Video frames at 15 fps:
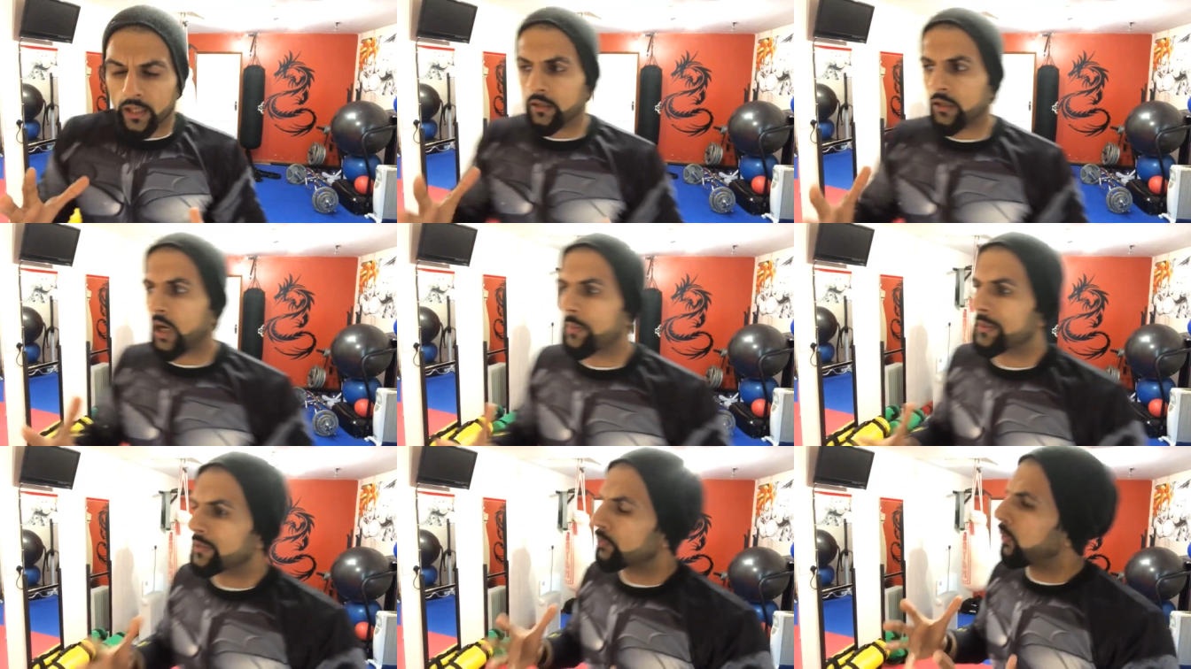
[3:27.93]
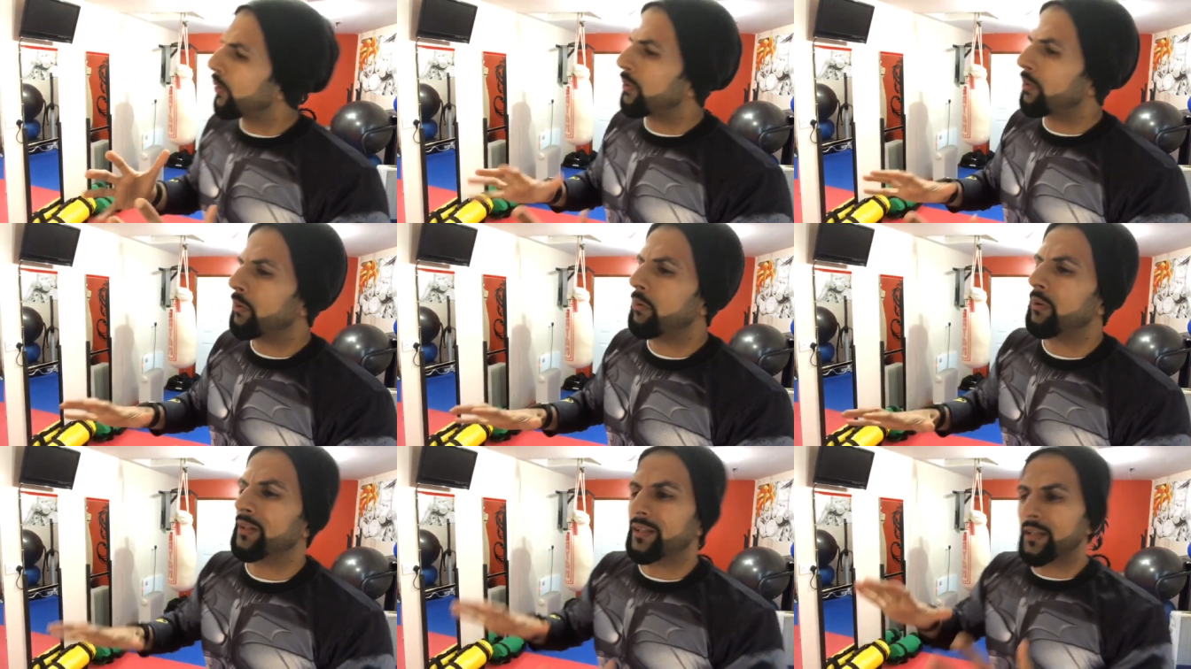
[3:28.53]
Now Darby said,
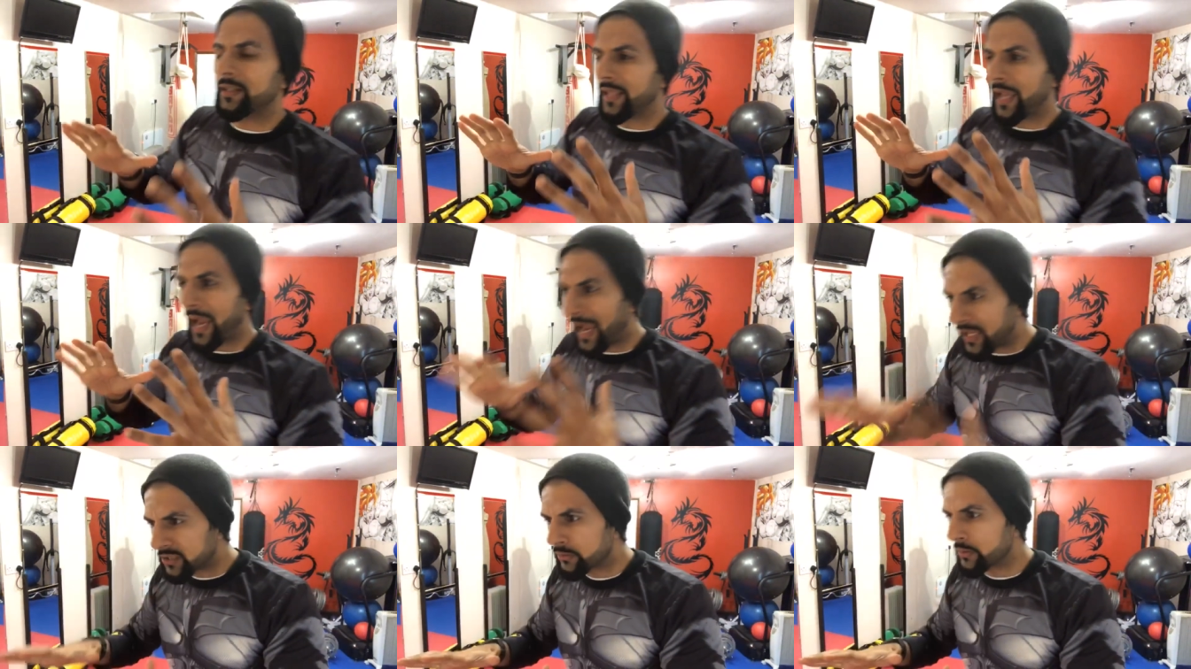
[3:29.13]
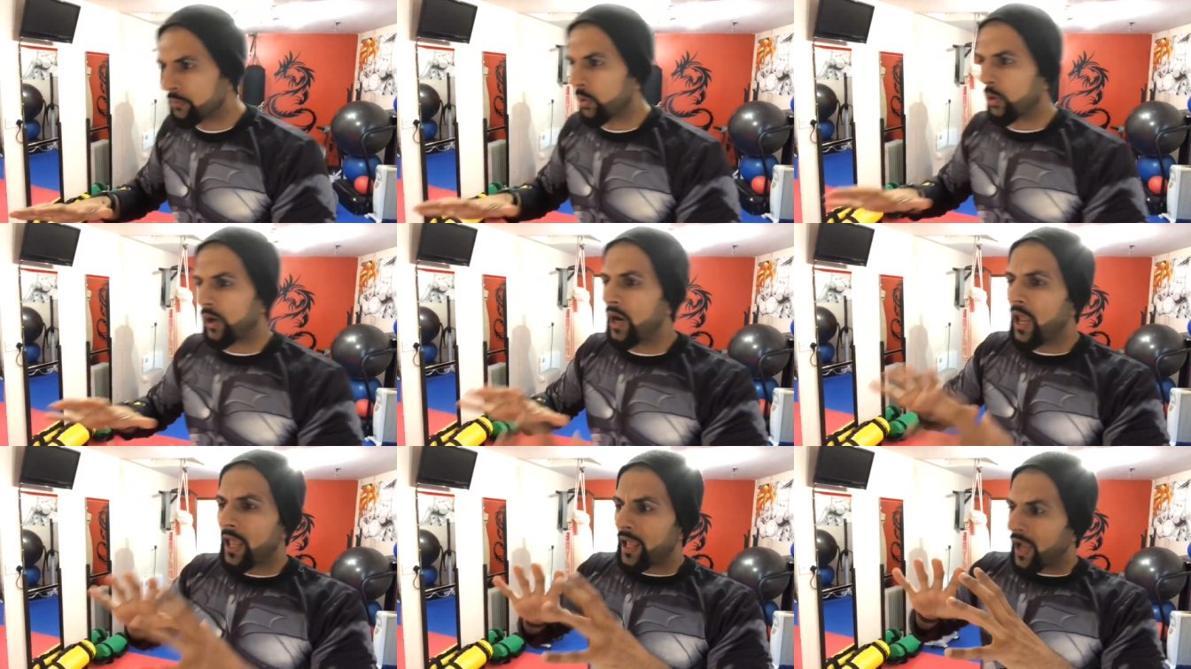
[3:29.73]
whoa, there has to be more.